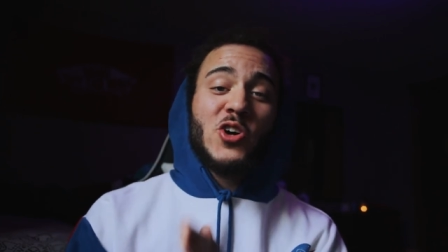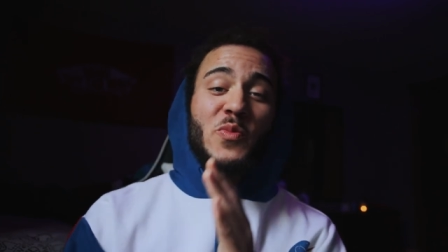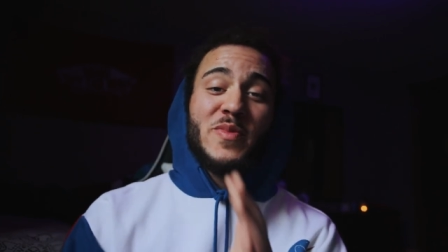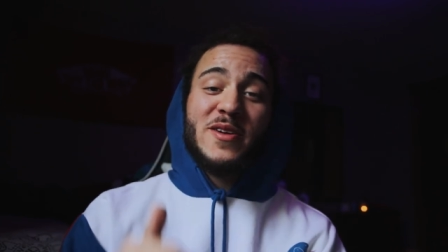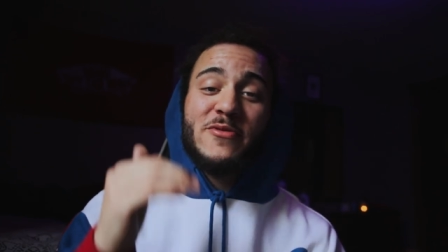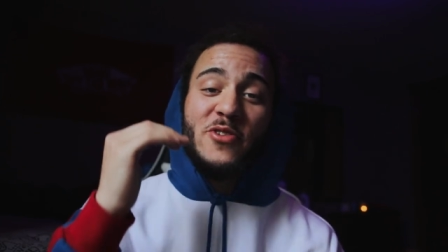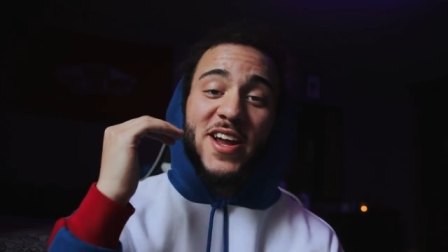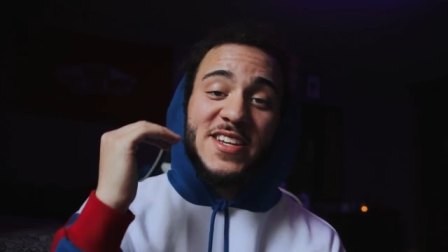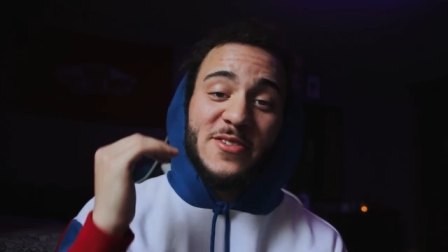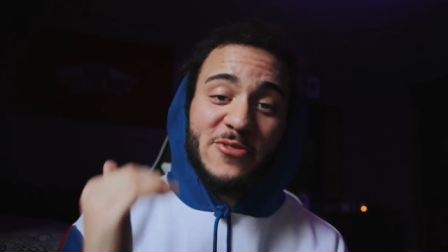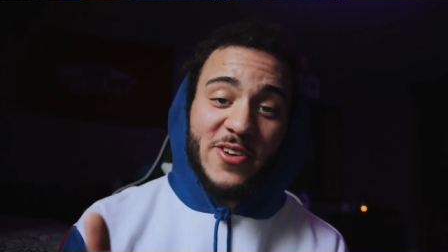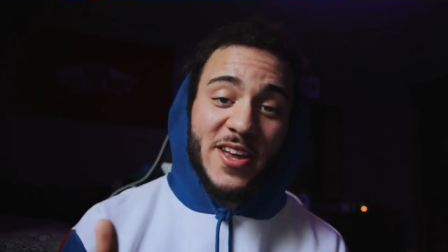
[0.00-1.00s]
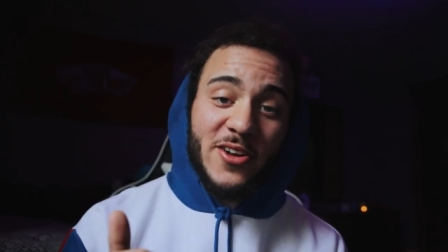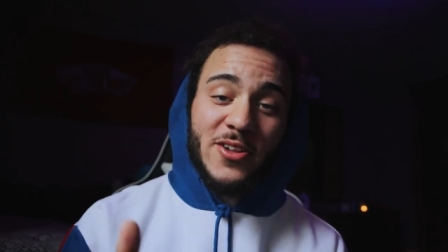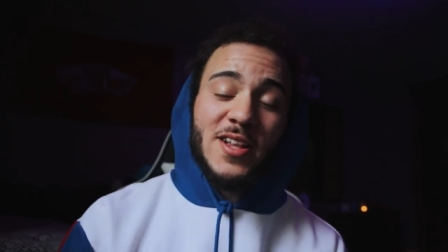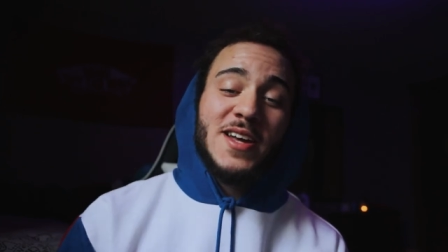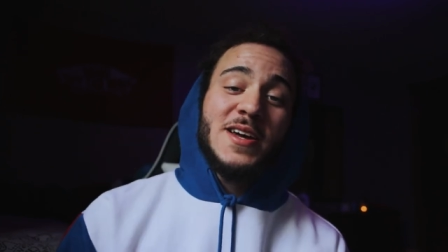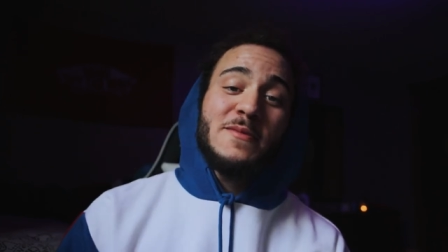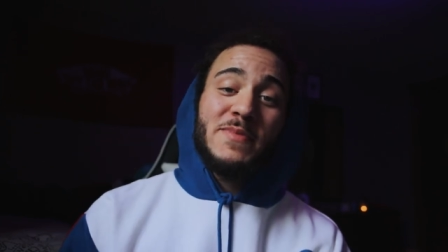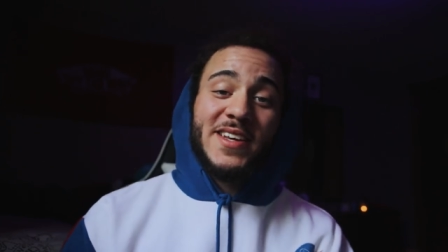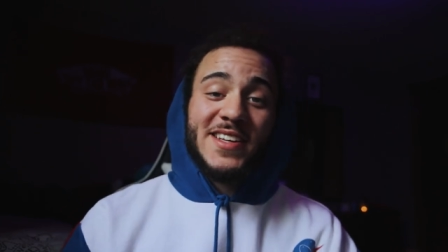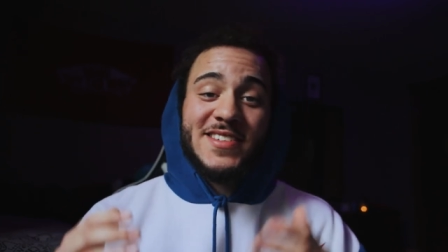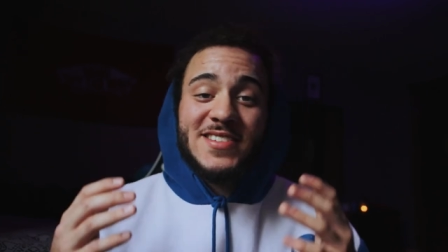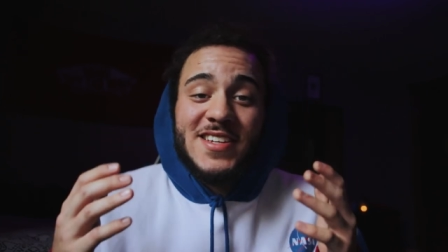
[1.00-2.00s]
Don't be afraid to fail,
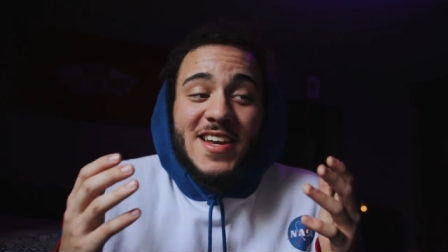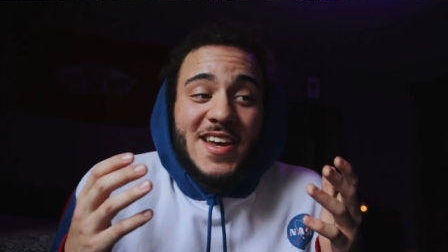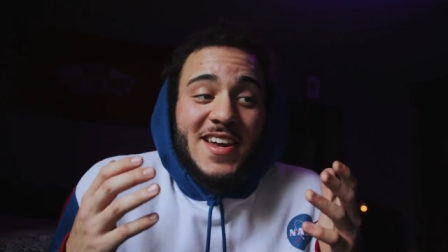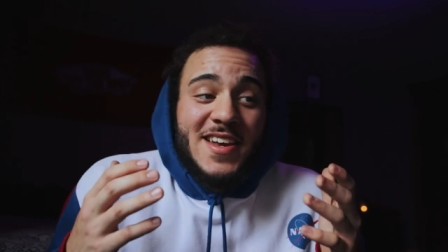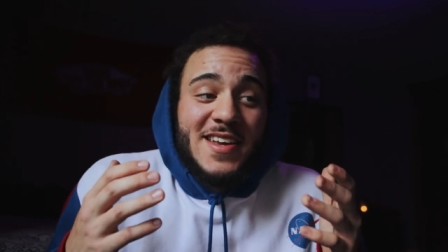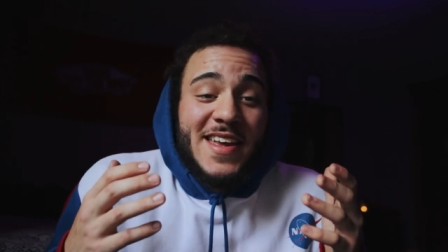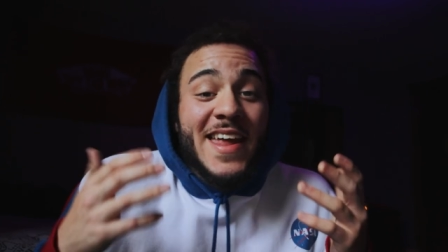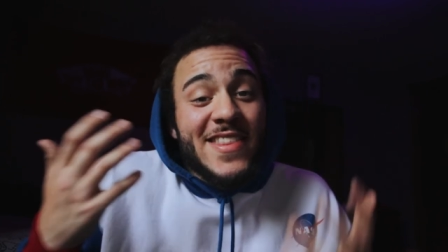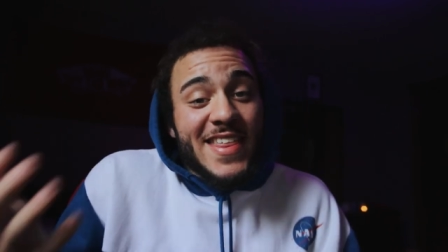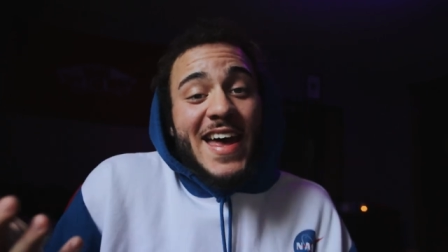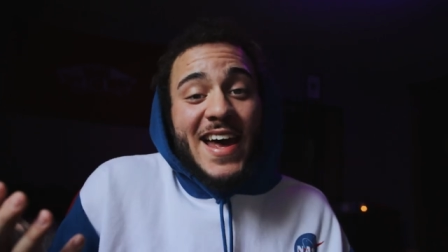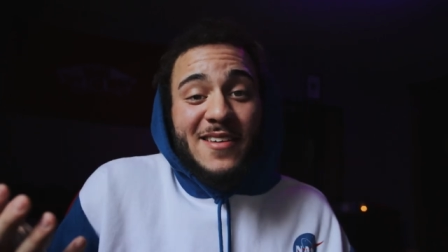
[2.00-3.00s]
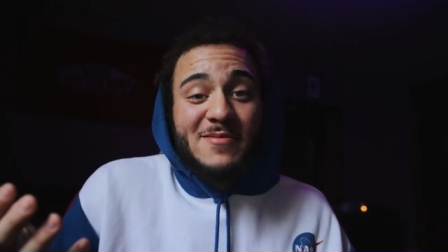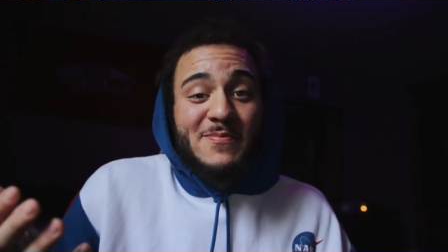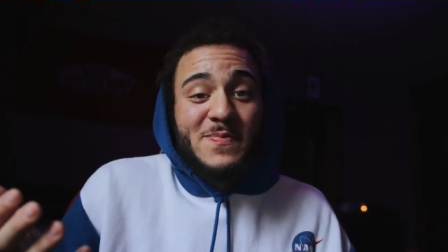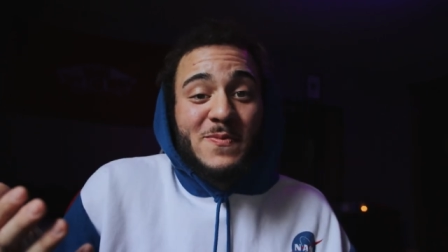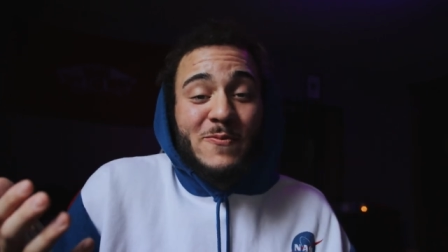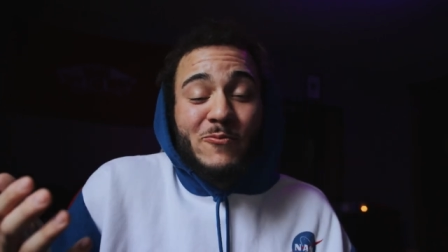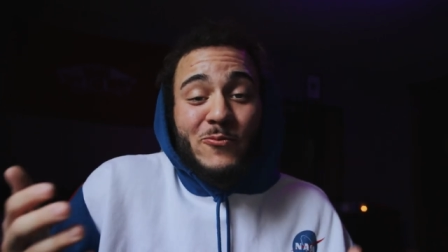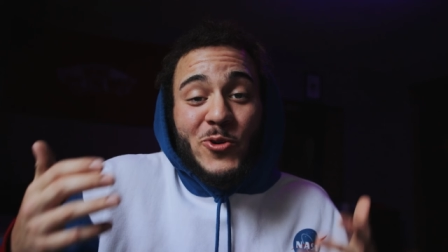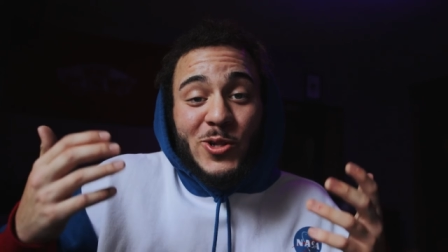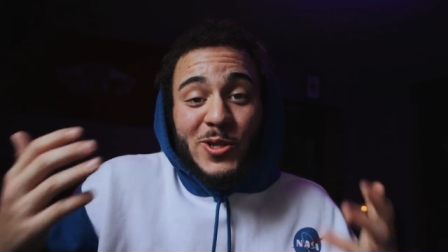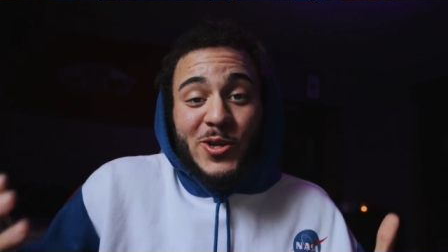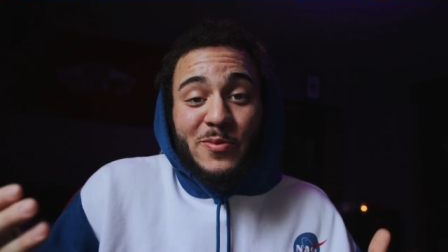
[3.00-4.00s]
because in that,
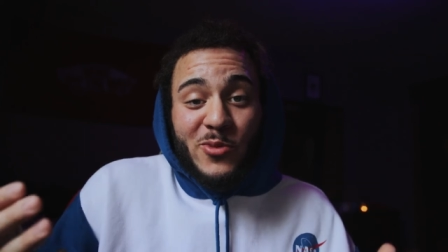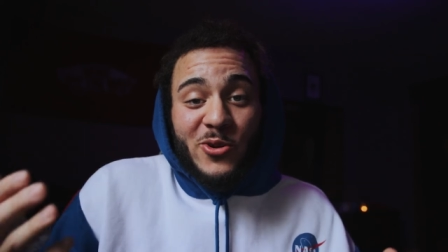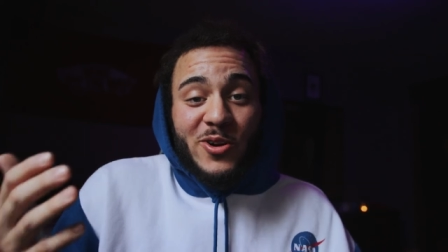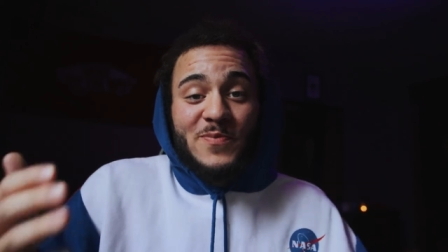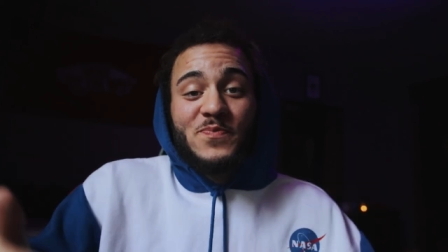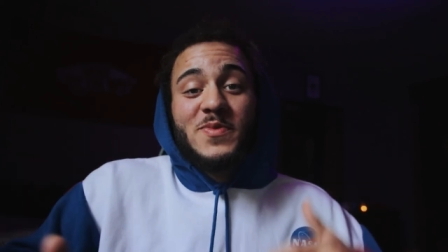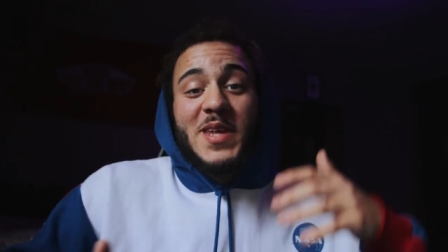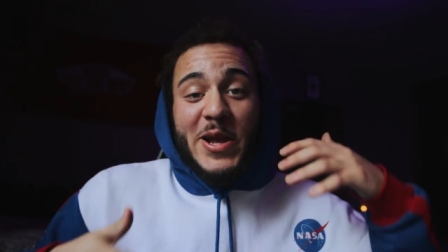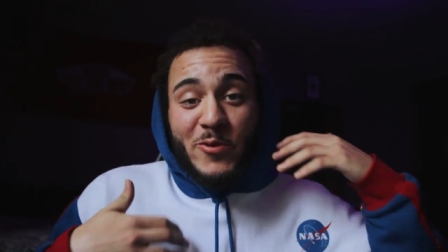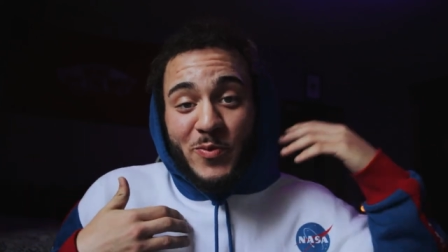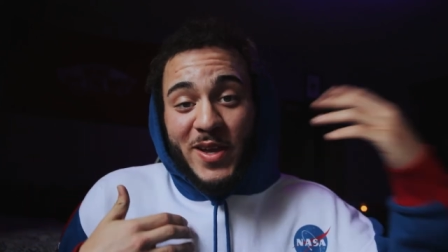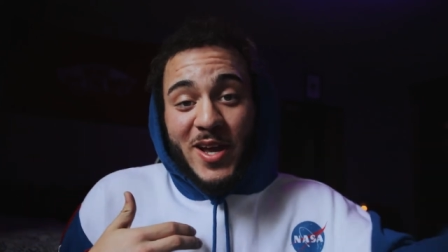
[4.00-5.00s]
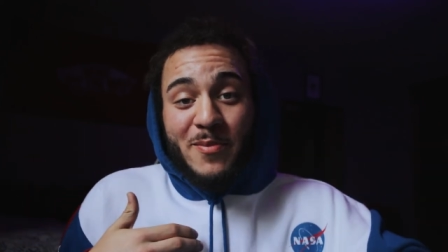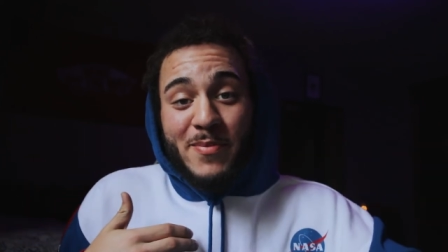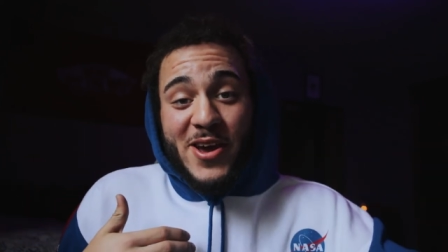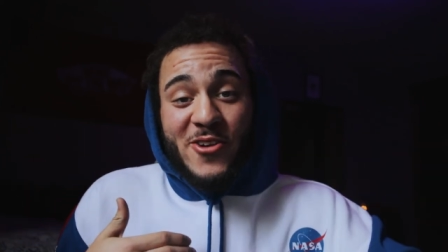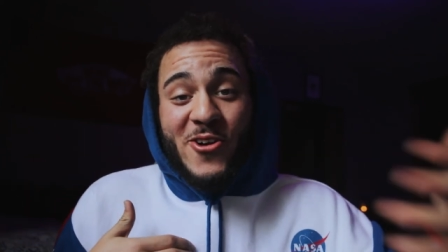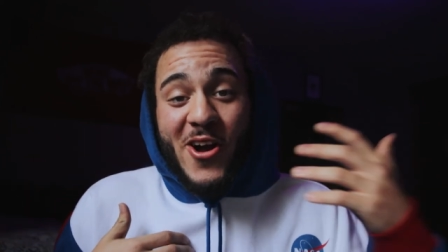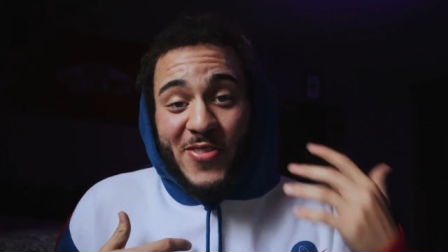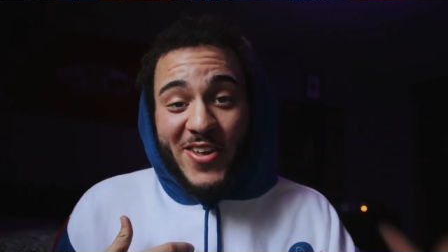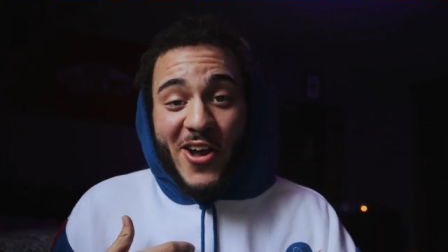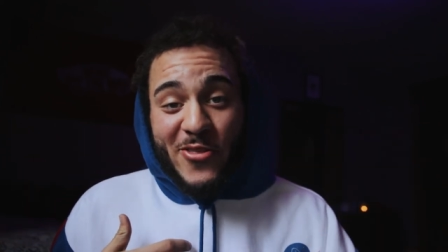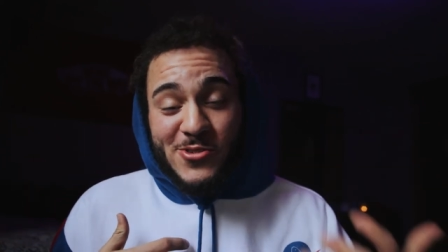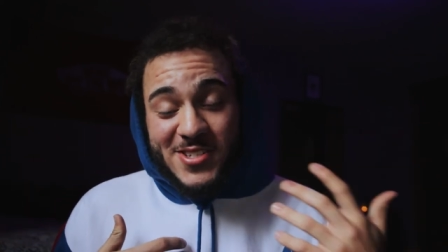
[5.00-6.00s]
we'll learn more and we'll become better on
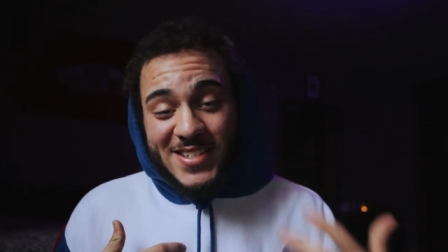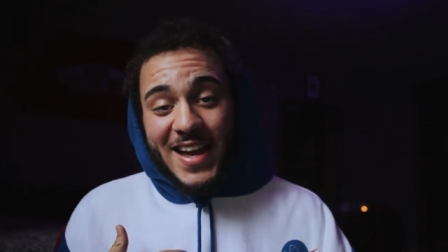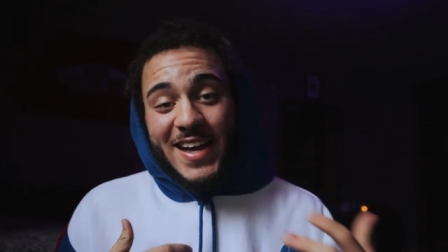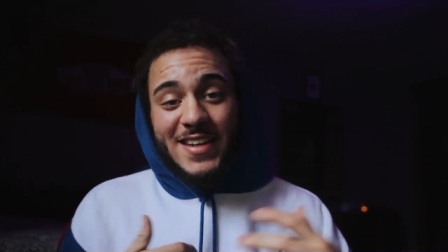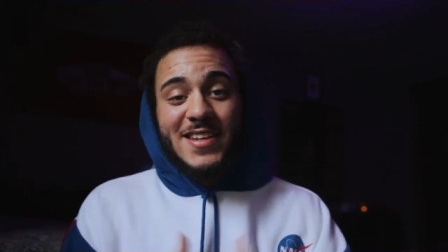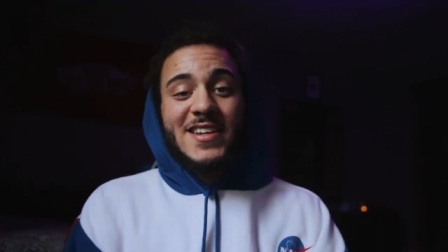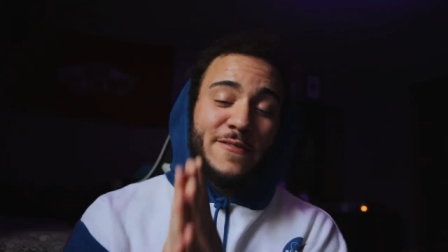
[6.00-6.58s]
the other side.